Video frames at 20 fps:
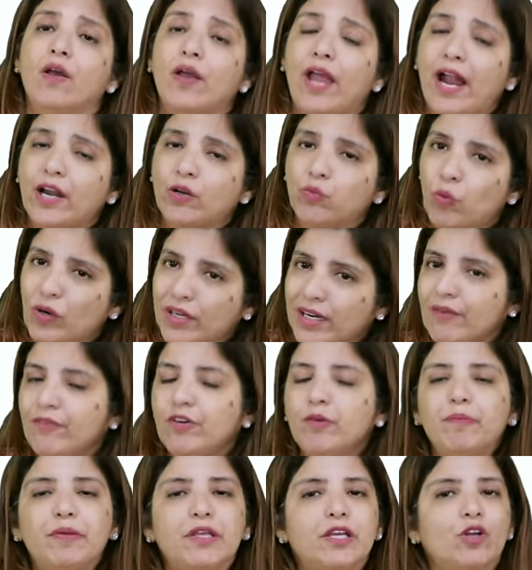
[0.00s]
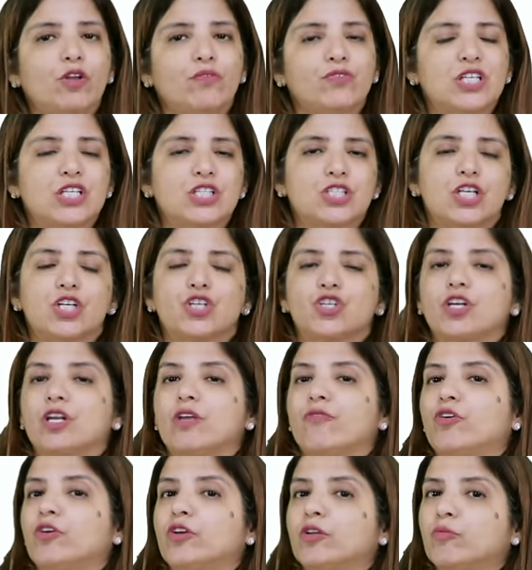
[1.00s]
at whatever period of gestation,
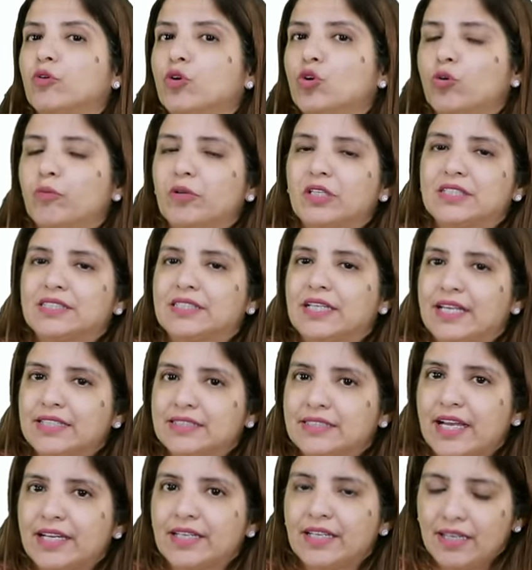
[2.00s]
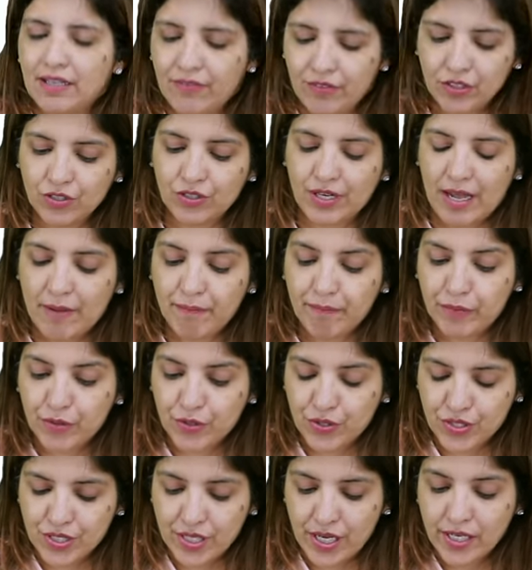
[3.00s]
if her hemoglobin is less than 11 gram per
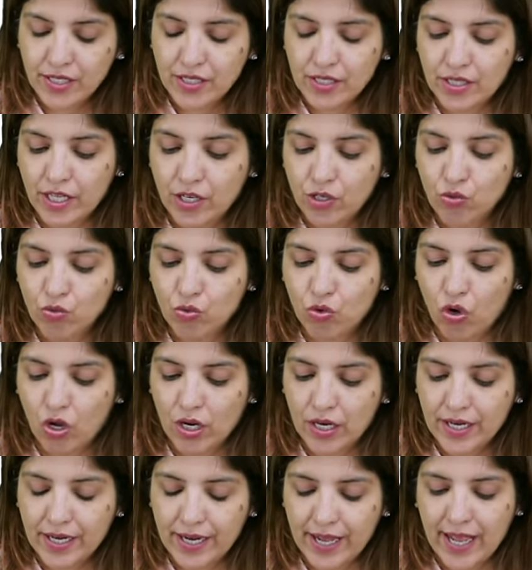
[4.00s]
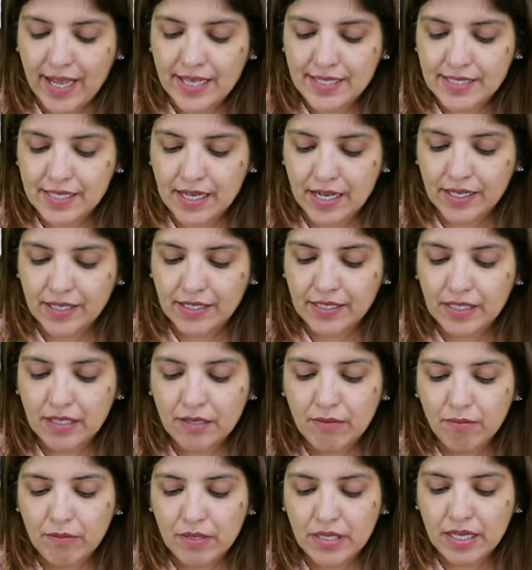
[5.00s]
cent, then you call it as
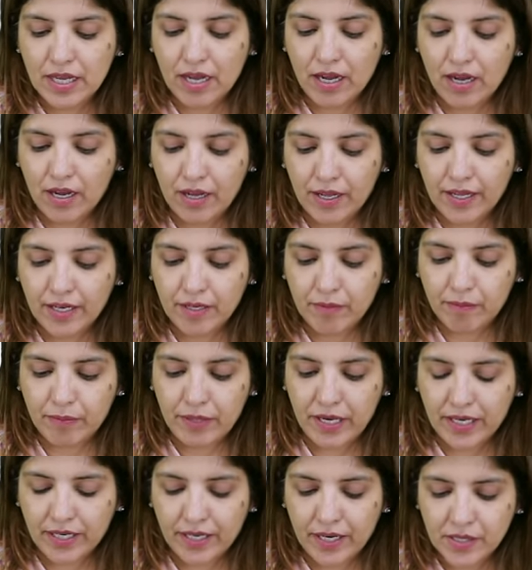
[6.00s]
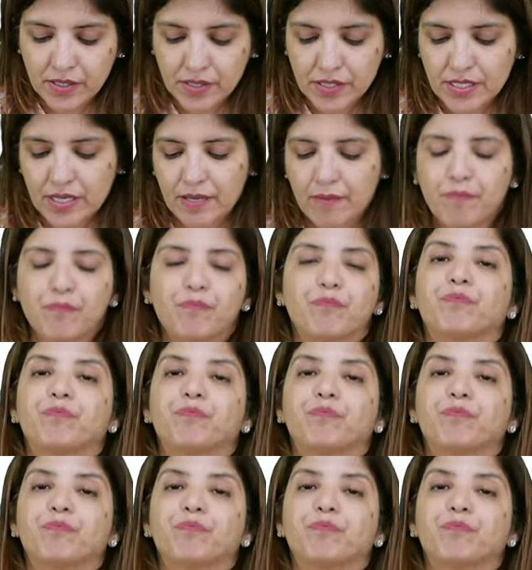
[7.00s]
anemia in pregnancy,